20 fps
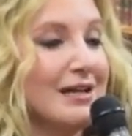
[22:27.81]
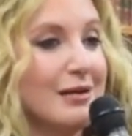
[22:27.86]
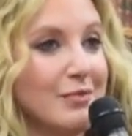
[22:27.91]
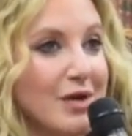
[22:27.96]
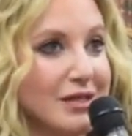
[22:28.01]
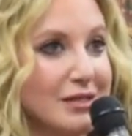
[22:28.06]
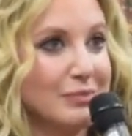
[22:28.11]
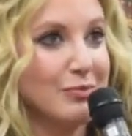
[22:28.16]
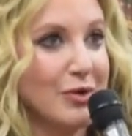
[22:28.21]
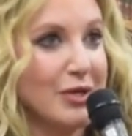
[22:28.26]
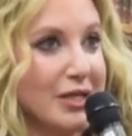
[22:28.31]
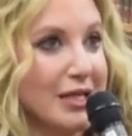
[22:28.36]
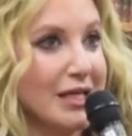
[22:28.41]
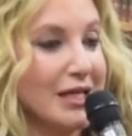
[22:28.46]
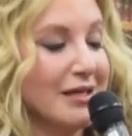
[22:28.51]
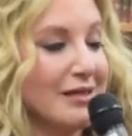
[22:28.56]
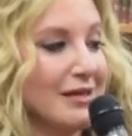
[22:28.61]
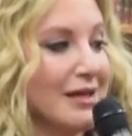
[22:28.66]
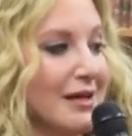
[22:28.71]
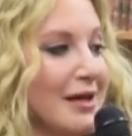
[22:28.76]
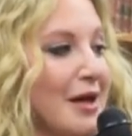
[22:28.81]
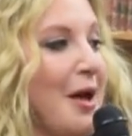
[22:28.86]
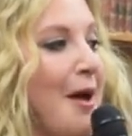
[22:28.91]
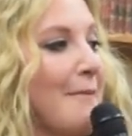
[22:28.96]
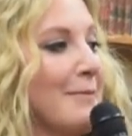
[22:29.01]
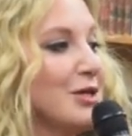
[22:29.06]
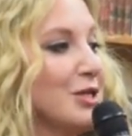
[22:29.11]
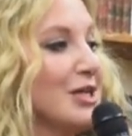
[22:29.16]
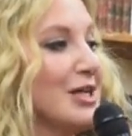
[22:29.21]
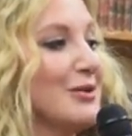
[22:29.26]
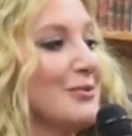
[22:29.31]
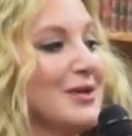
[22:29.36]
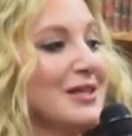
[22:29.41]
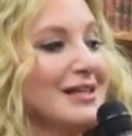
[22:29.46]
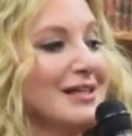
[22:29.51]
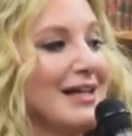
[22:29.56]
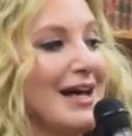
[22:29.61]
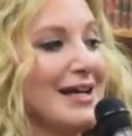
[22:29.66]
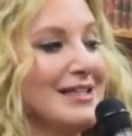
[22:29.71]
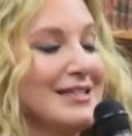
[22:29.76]
I'm not spoiling anything, but she didn't read
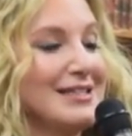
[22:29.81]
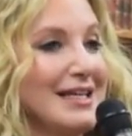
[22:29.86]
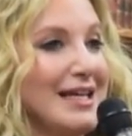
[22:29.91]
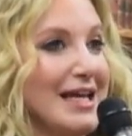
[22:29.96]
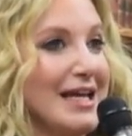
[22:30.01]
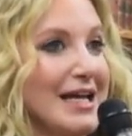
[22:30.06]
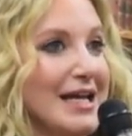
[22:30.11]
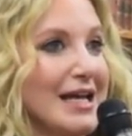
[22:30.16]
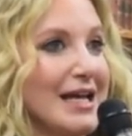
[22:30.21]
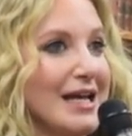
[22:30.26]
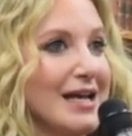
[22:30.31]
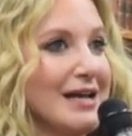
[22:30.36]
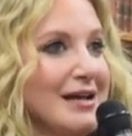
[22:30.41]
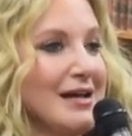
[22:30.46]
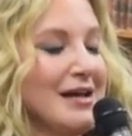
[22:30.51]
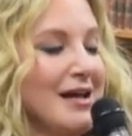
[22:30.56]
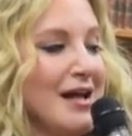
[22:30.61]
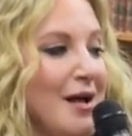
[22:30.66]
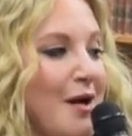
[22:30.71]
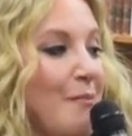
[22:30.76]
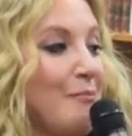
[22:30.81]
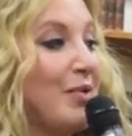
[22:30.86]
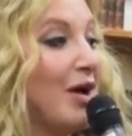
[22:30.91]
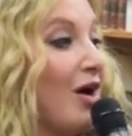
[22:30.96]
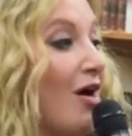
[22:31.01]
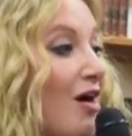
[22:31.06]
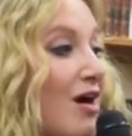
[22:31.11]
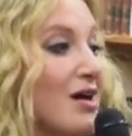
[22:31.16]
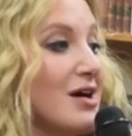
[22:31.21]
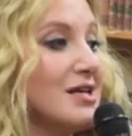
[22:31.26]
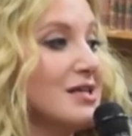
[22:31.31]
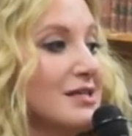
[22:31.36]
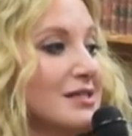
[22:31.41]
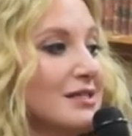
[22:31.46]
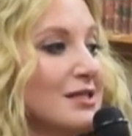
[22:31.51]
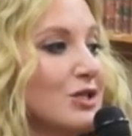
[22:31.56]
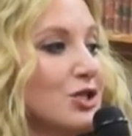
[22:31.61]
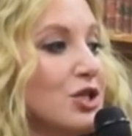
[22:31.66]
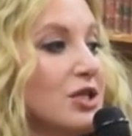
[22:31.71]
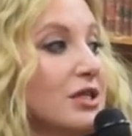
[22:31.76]
the last scene
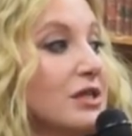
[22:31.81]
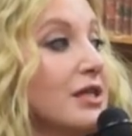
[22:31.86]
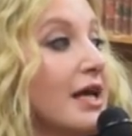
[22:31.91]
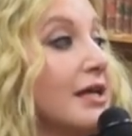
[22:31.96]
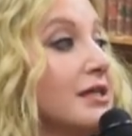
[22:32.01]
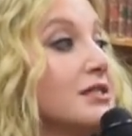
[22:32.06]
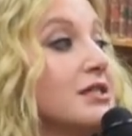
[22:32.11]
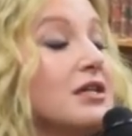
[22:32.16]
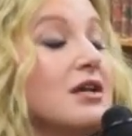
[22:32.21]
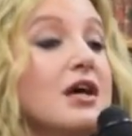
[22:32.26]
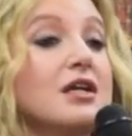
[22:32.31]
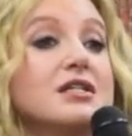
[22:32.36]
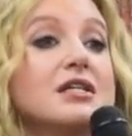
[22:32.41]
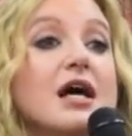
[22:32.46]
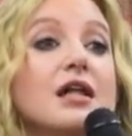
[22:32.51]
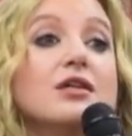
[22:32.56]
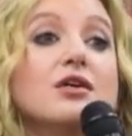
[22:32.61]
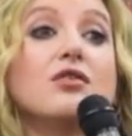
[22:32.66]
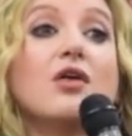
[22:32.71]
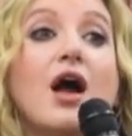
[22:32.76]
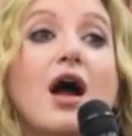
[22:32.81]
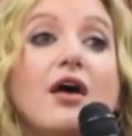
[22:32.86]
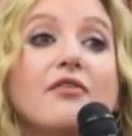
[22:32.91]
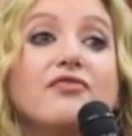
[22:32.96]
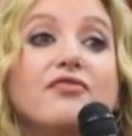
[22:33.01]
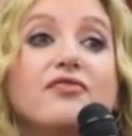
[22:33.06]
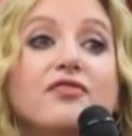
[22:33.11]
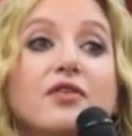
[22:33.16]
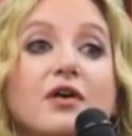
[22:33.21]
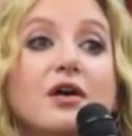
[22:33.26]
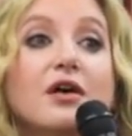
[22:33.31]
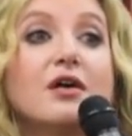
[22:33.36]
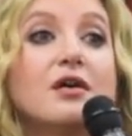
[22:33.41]
because she likes to not telegraph.